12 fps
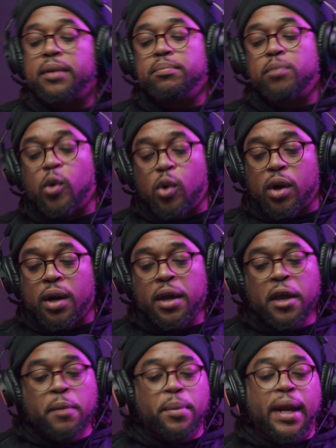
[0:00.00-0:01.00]

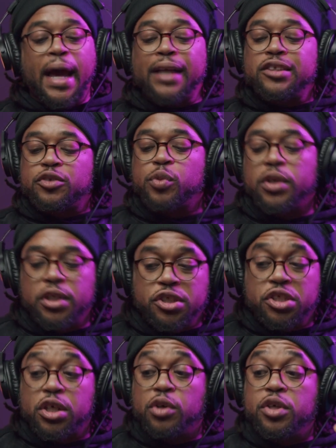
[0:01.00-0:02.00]
I just wanted to
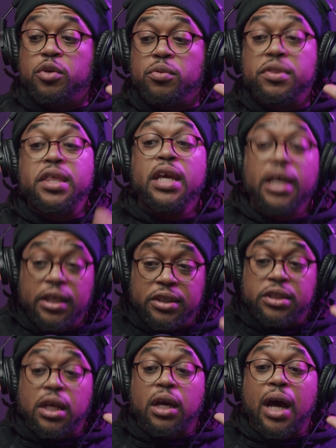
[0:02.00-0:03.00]
show you
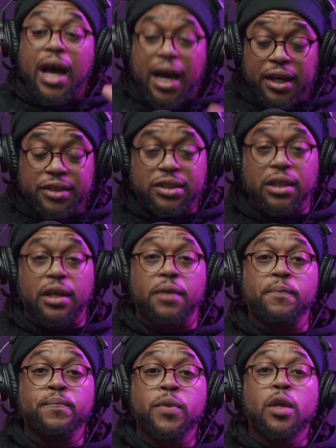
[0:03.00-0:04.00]
these, honestly,
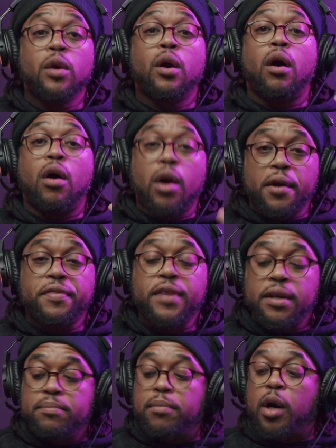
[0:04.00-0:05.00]
are
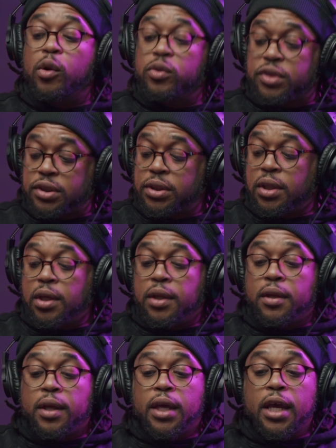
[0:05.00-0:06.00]
the most
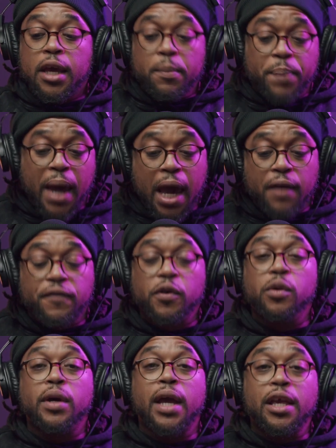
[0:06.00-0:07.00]

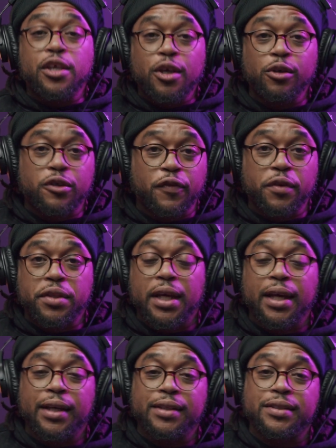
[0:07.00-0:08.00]
impactful and useful
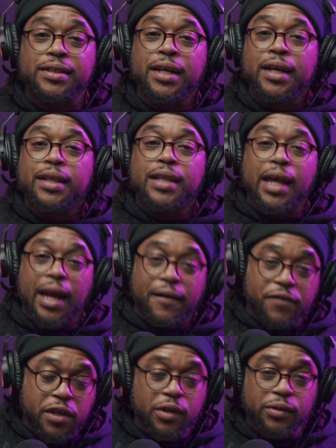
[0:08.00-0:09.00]
things that I've
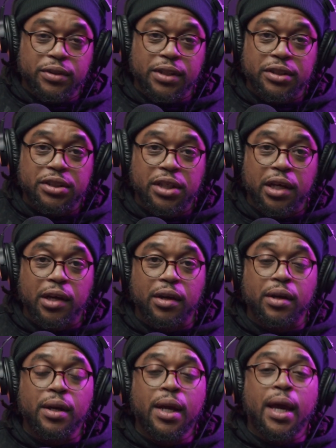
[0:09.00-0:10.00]
used this
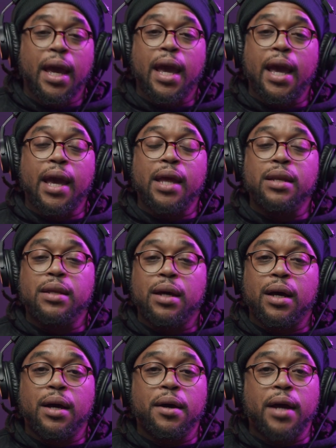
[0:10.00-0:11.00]
year, and
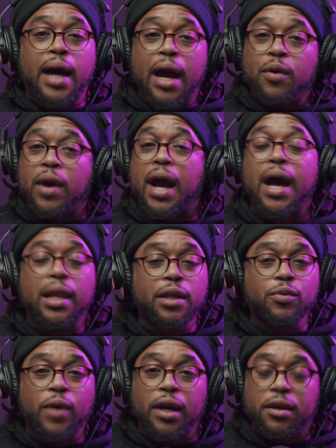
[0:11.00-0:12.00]
I highly
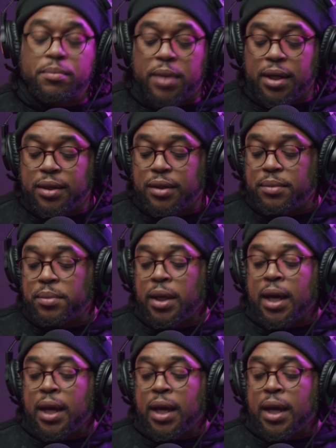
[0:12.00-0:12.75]
recommend them.